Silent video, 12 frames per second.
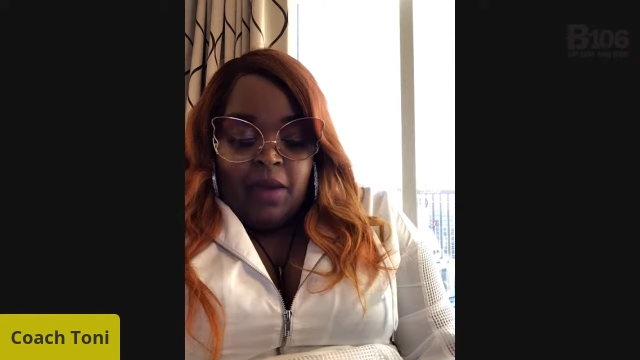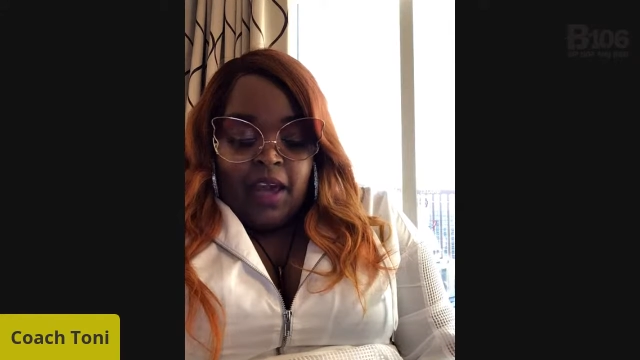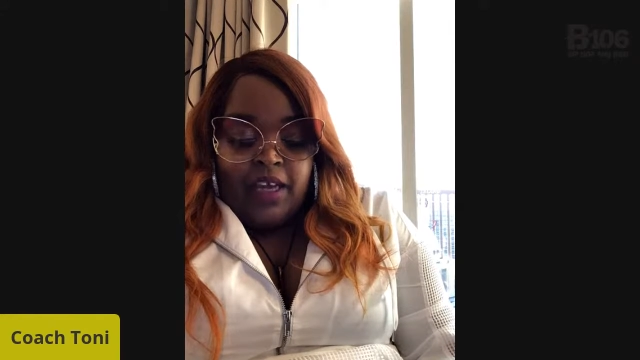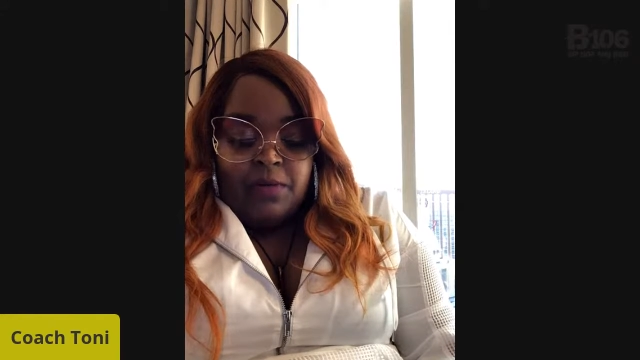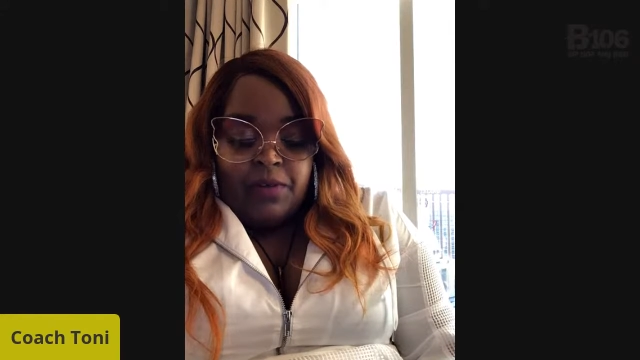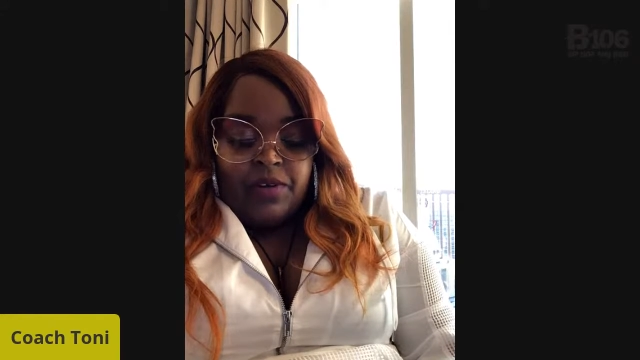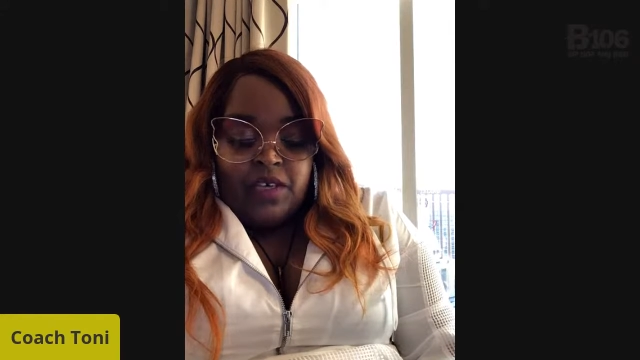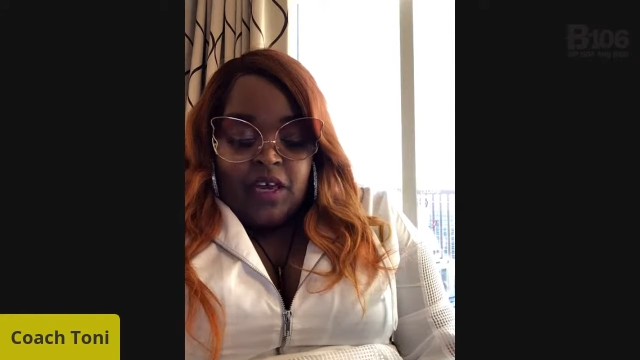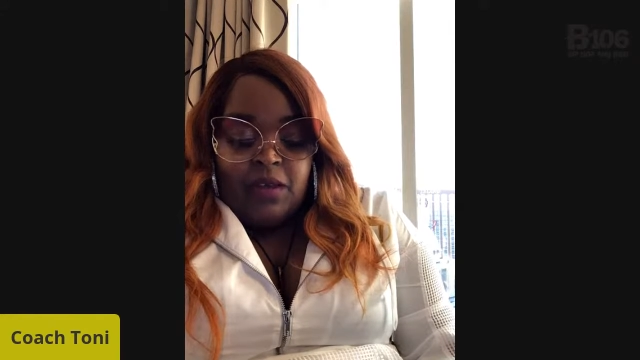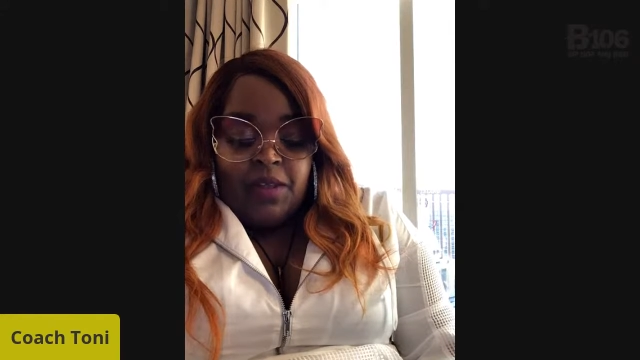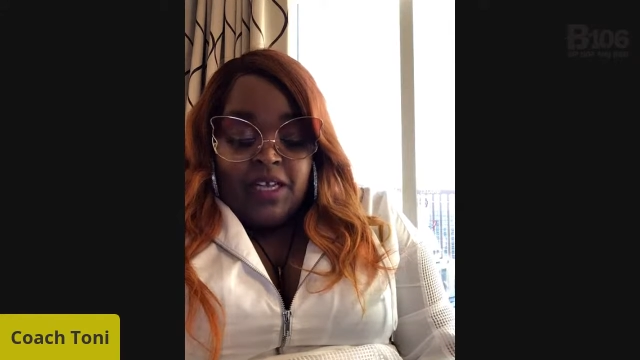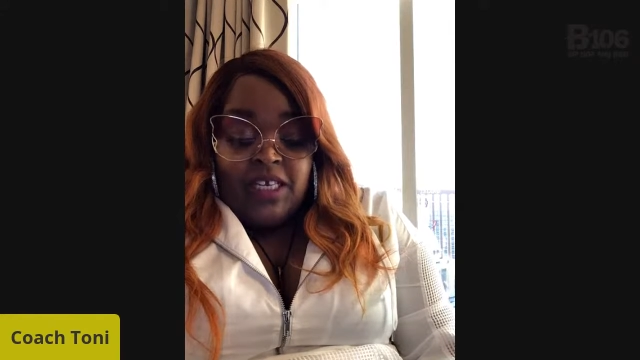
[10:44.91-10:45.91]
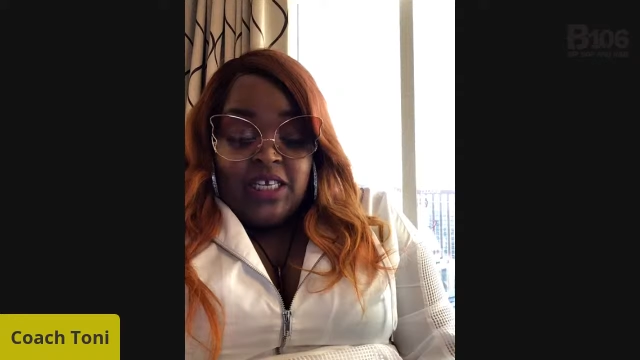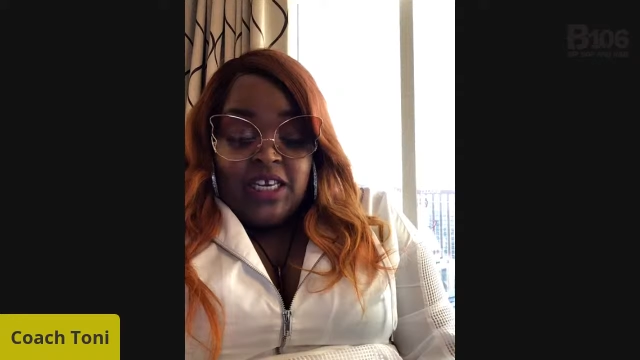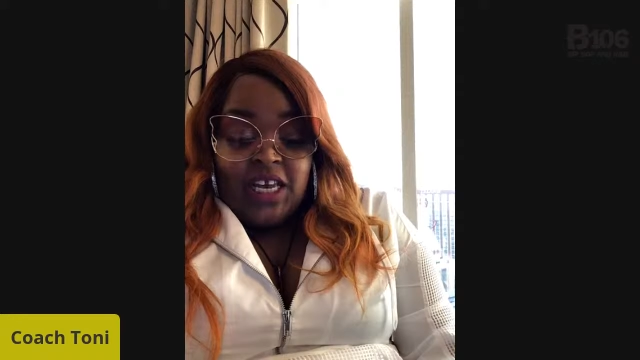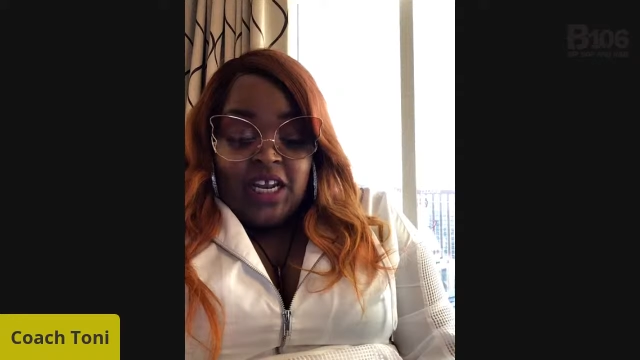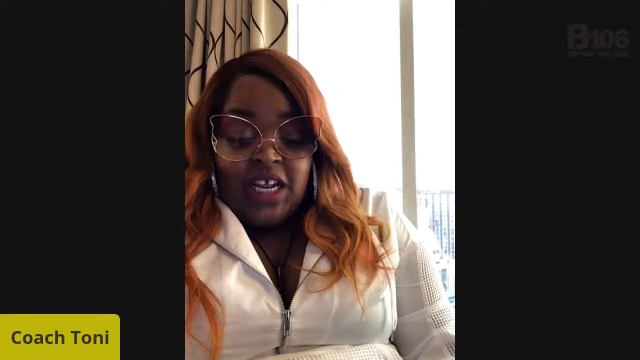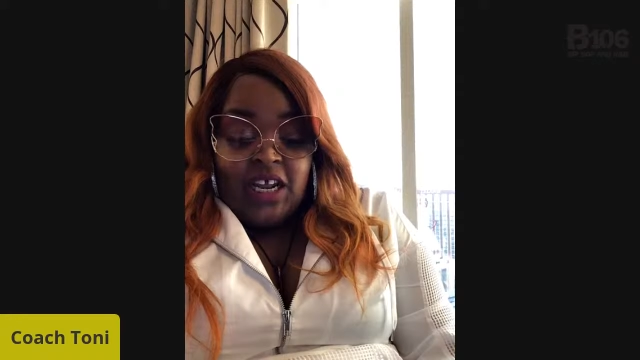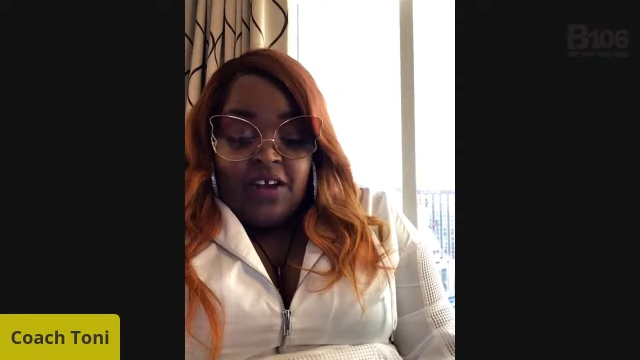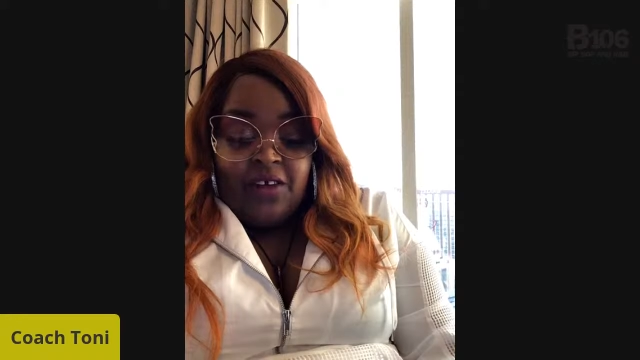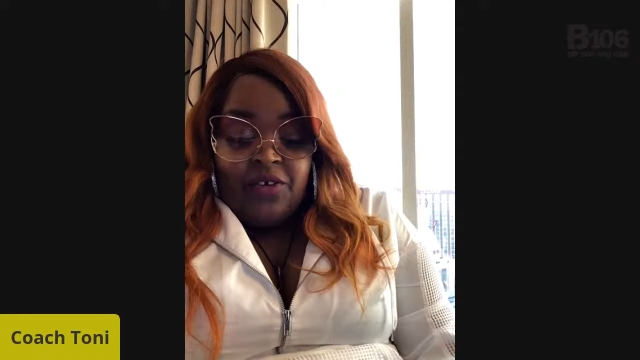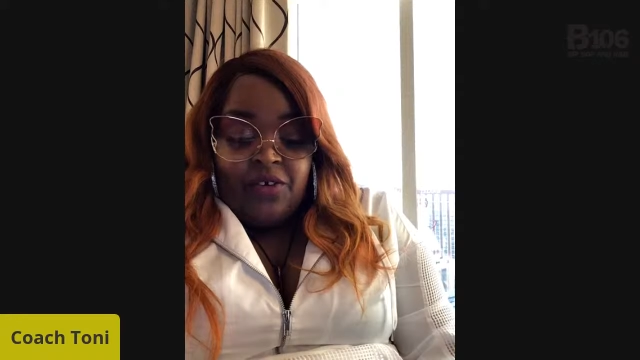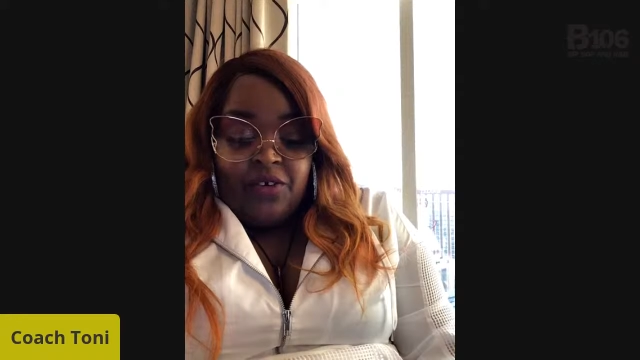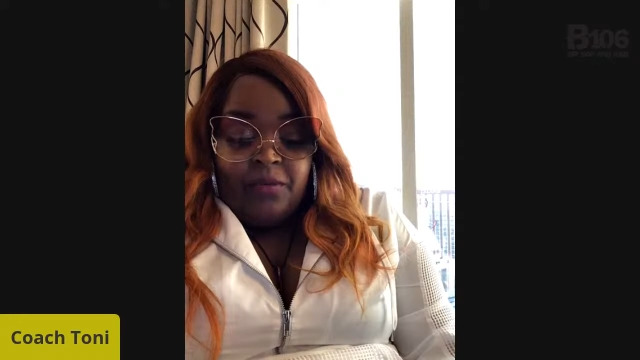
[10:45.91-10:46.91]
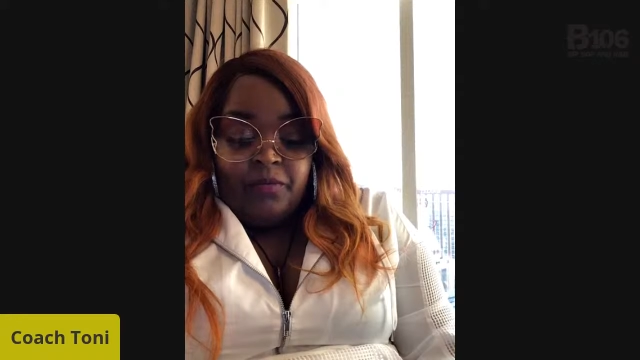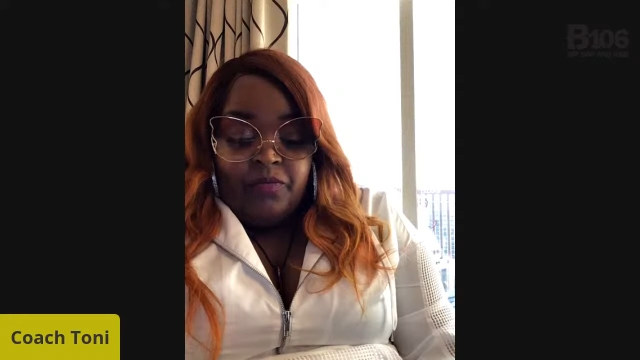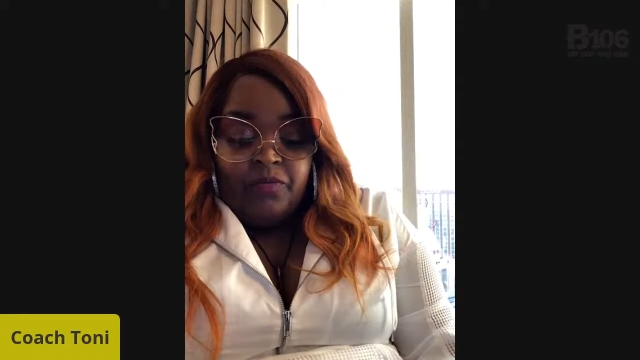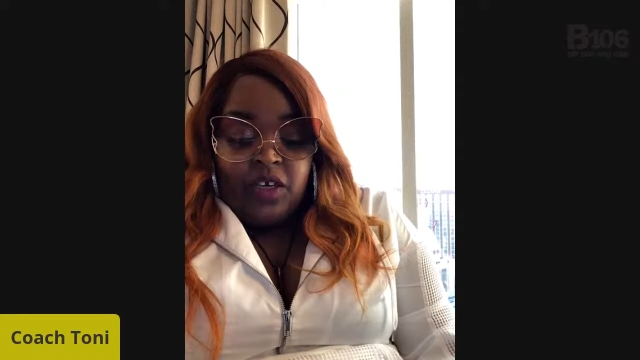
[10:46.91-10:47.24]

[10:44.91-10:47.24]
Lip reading: max per team, that's 10 and under.